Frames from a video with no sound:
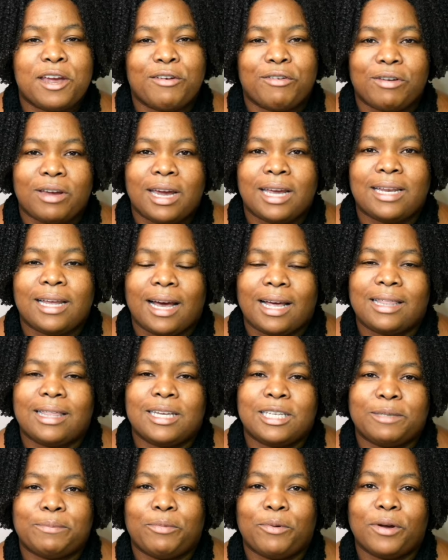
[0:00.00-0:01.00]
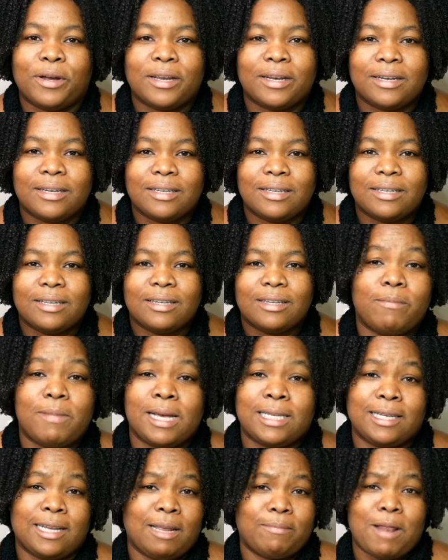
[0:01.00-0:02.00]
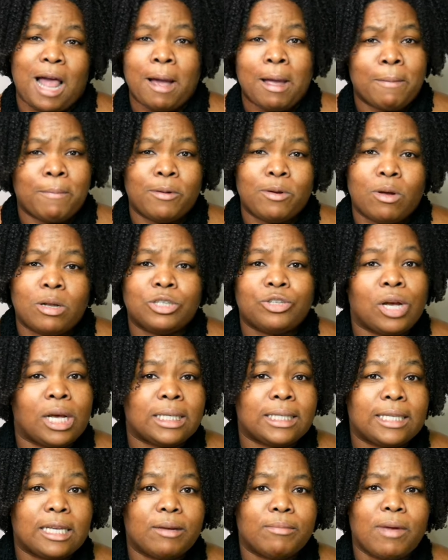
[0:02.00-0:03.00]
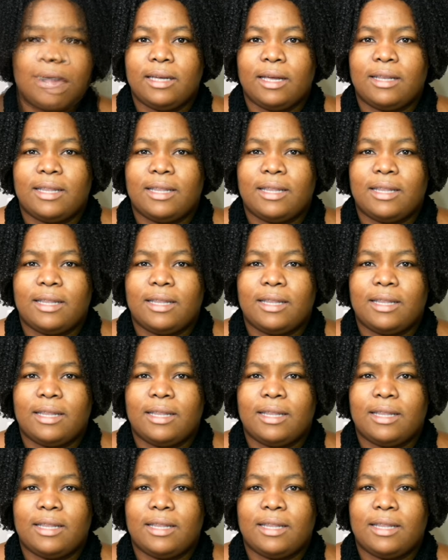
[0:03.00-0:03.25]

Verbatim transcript: he create at this point? So basically, black people don't trust him.